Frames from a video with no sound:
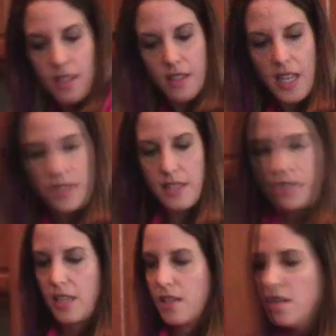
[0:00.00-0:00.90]
Let's
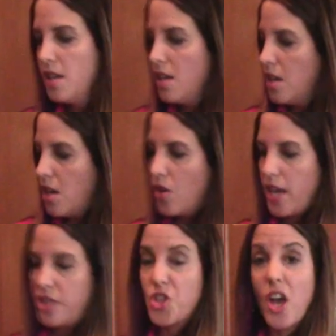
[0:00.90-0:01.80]
see.
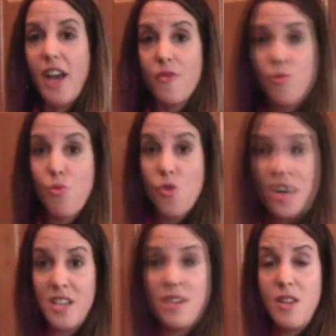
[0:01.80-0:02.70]
Okay, so I have
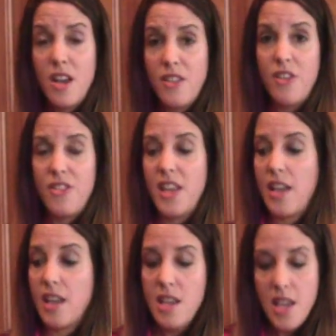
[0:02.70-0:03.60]
one other
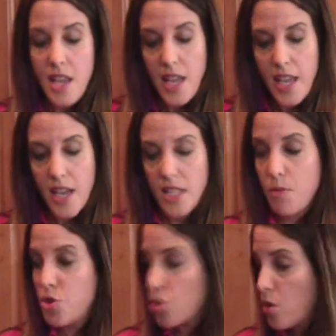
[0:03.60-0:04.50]
thing, and
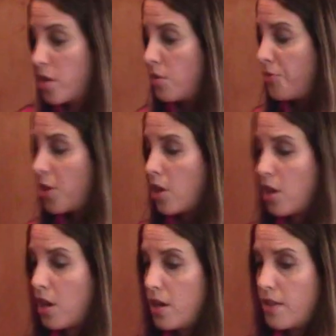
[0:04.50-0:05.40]
I'm sure you've
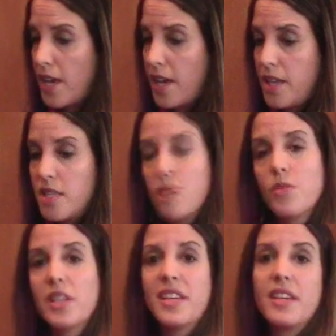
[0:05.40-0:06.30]
heard that it's a
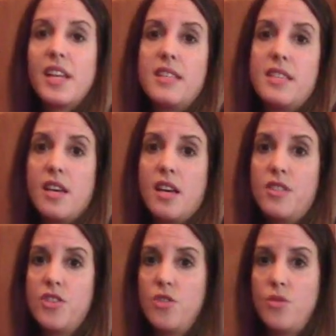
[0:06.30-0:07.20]
really good idea
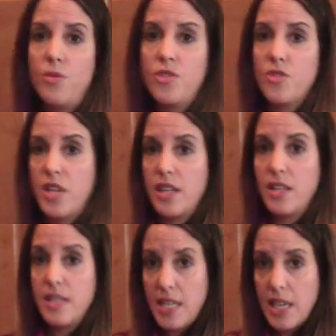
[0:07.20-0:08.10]
to
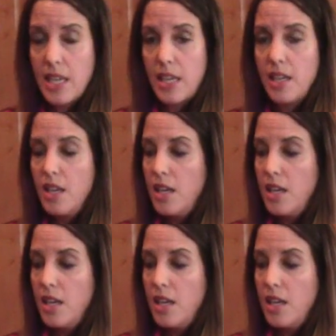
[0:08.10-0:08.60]
drink tea